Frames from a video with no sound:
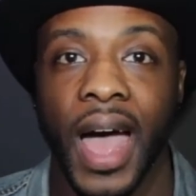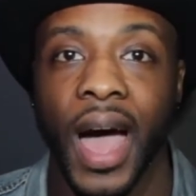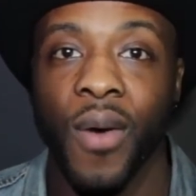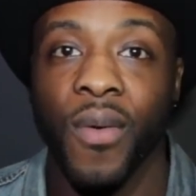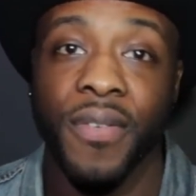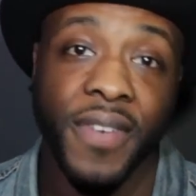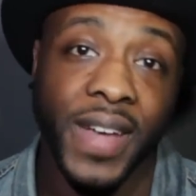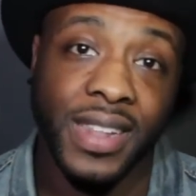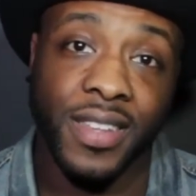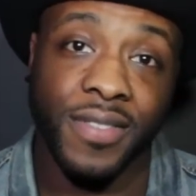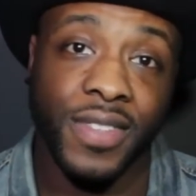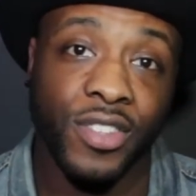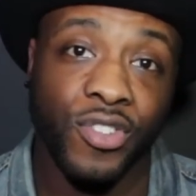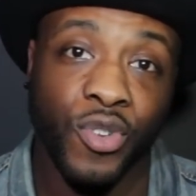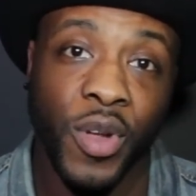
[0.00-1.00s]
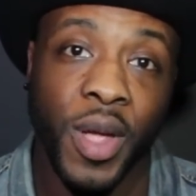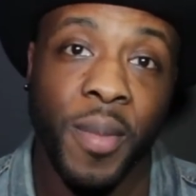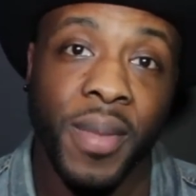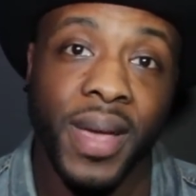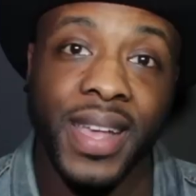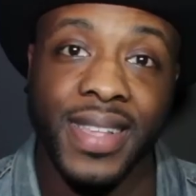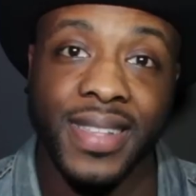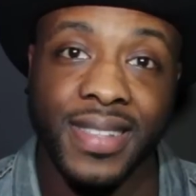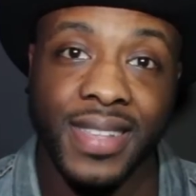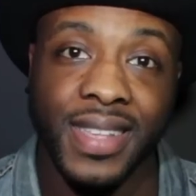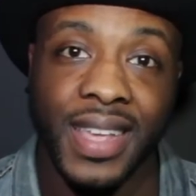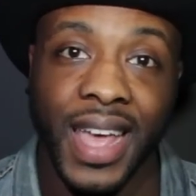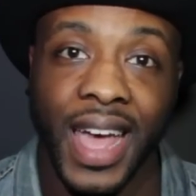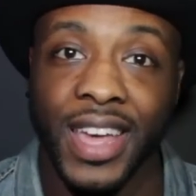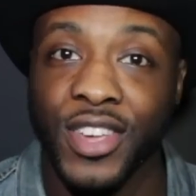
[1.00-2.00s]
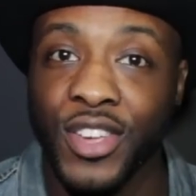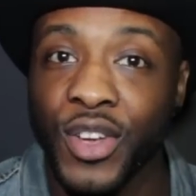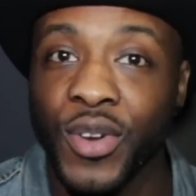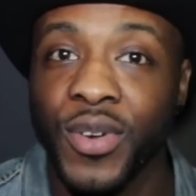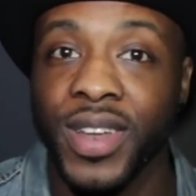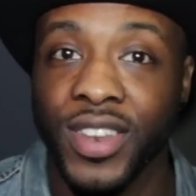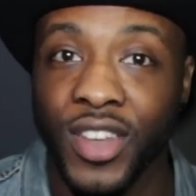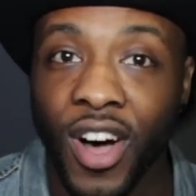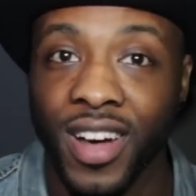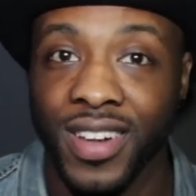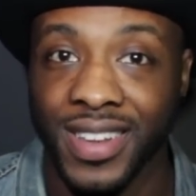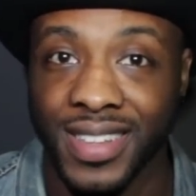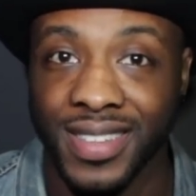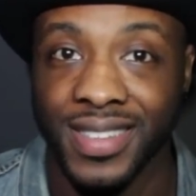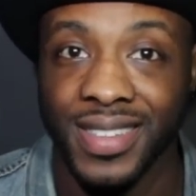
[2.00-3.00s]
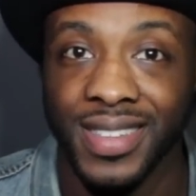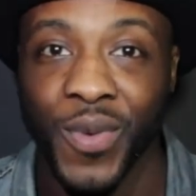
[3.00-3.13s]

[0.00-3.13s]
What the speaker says: how effective this cream is at curing darkness.